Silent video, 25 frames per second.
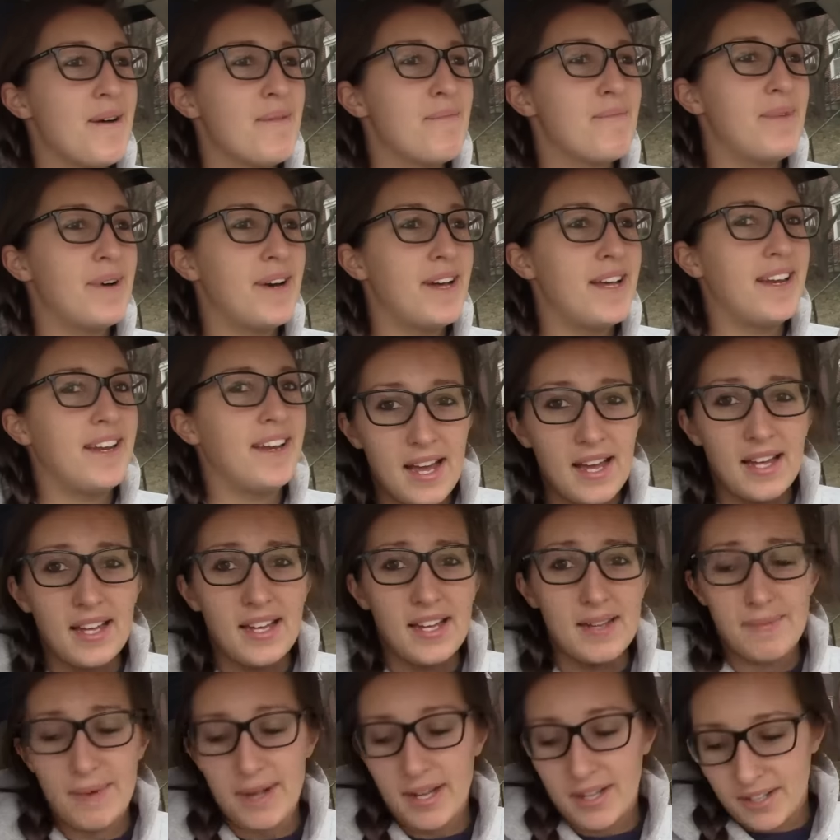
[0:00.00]
But
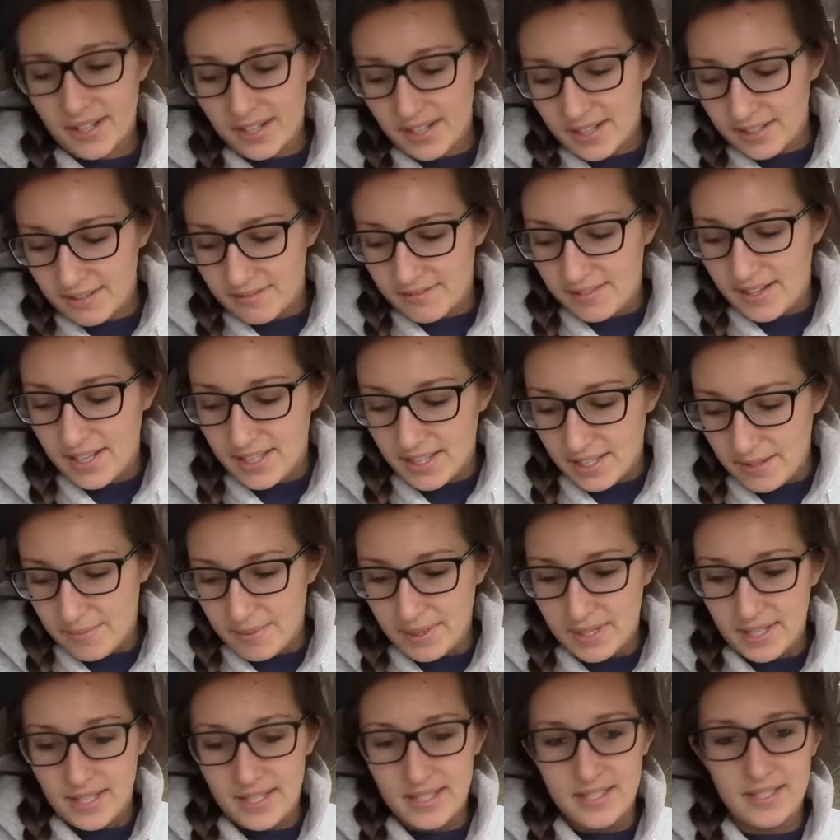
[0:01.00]
in my car, finally,
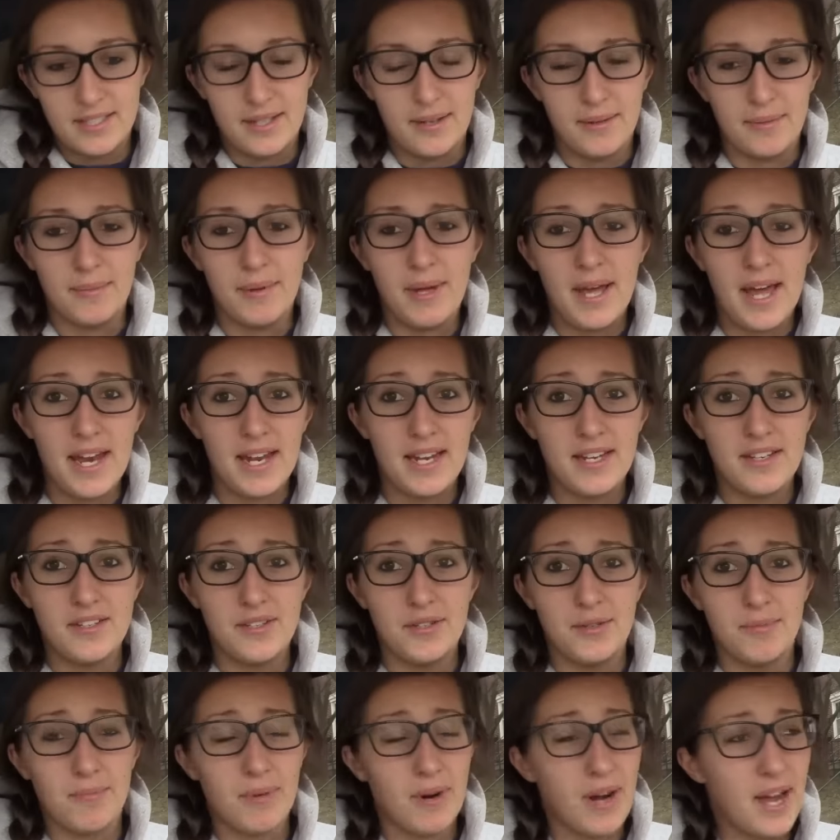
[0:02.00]
because I'm headed
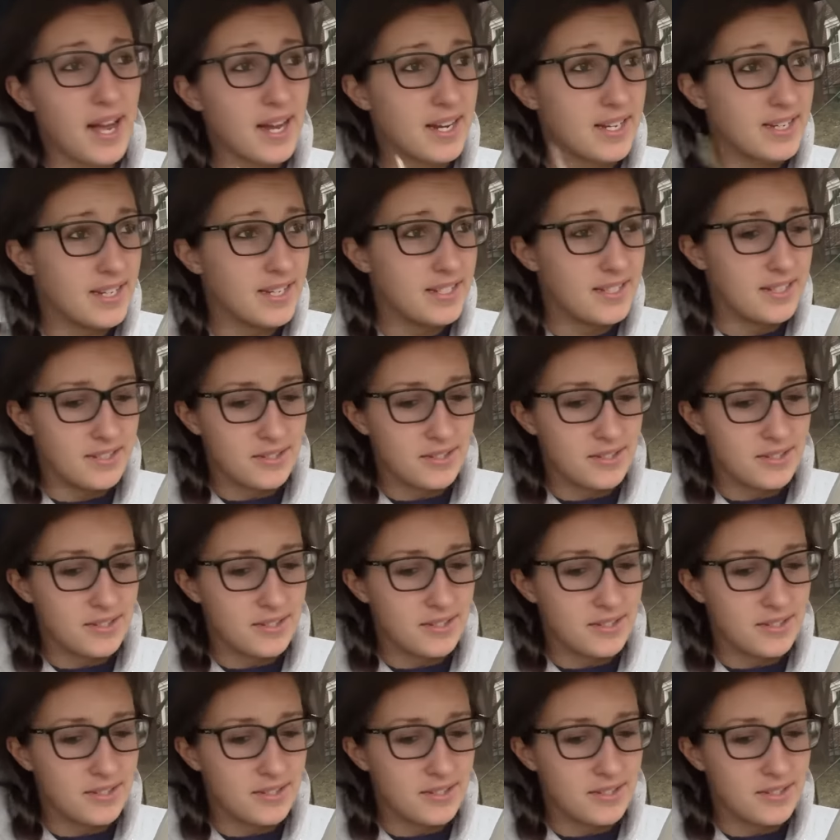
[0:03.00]
to practice.